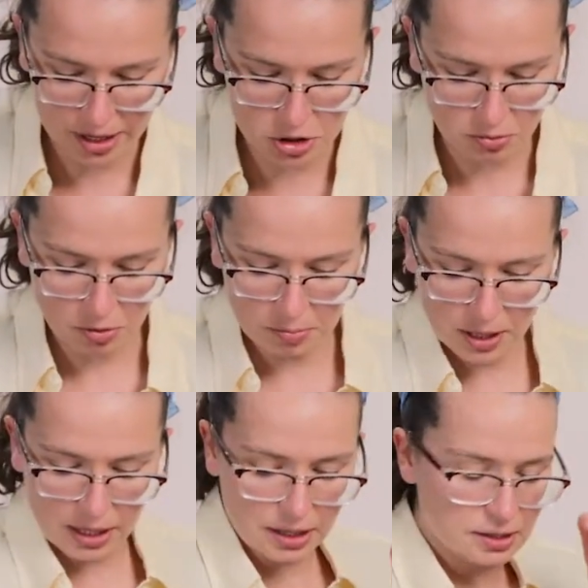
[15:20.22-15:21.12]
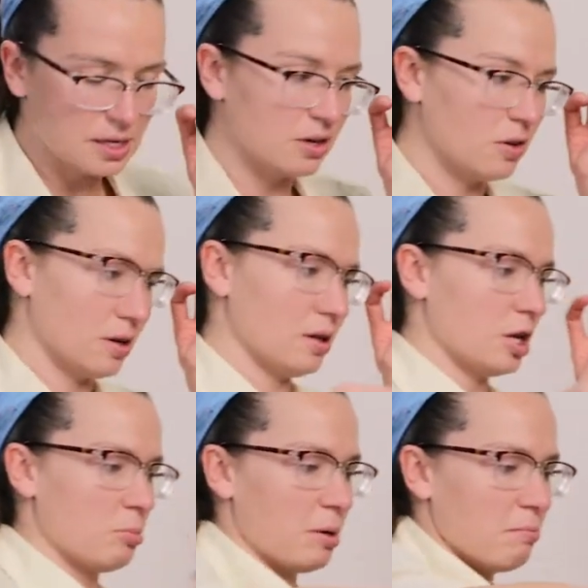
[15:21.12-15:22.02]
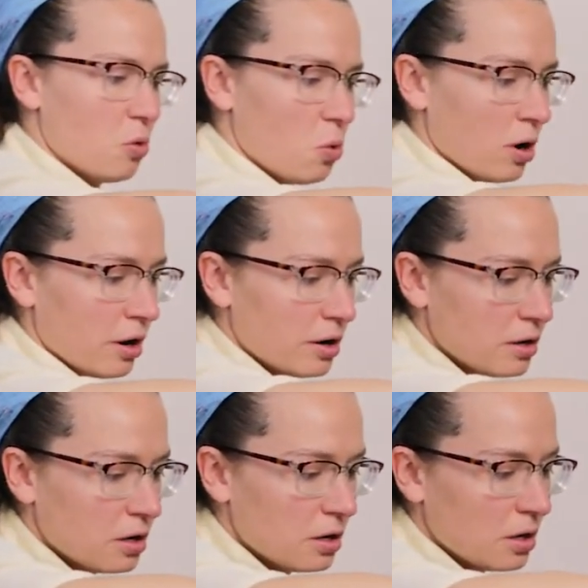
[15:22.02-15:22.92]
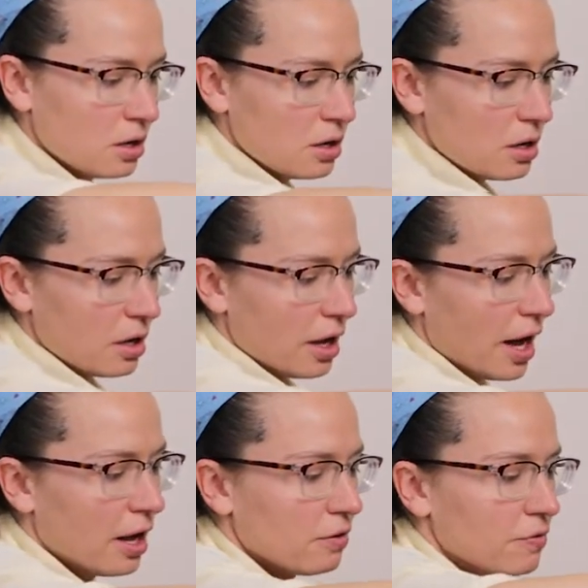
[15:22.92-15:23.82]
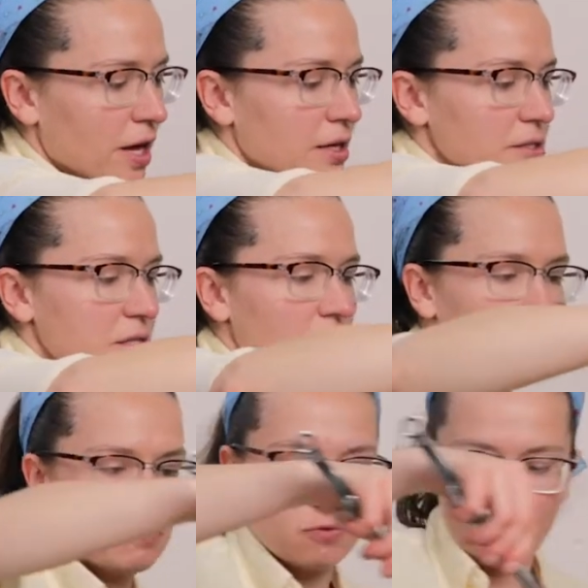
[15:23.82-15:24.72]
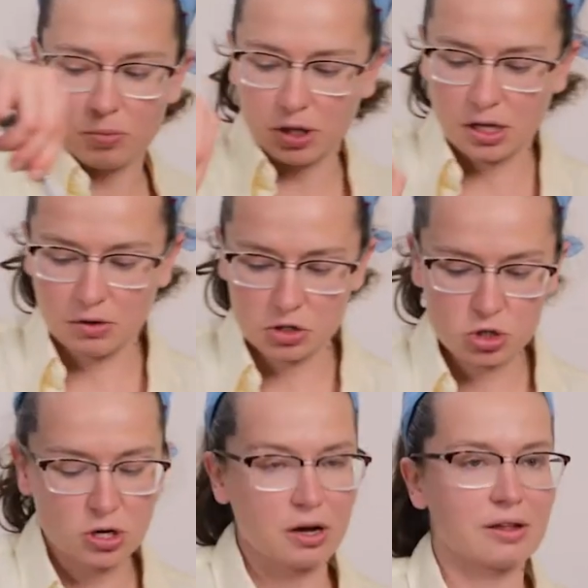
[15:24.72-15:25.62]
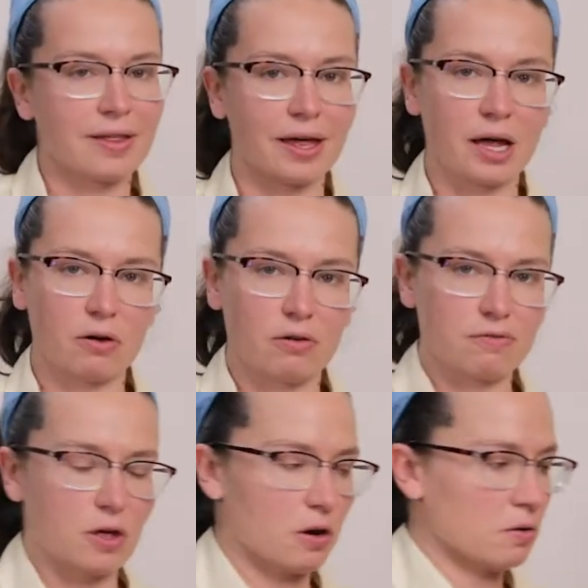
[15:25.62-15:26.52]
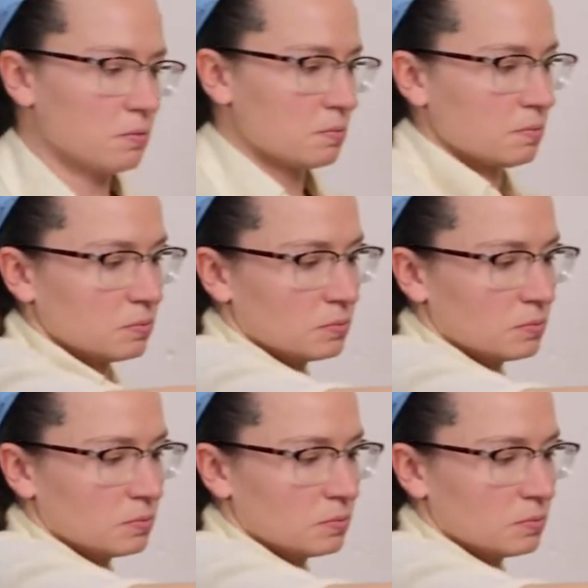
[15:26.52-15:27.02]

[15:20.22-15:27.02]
the actual peas, and you get a little bit more out of that instead of normally you'd shuck that out of there.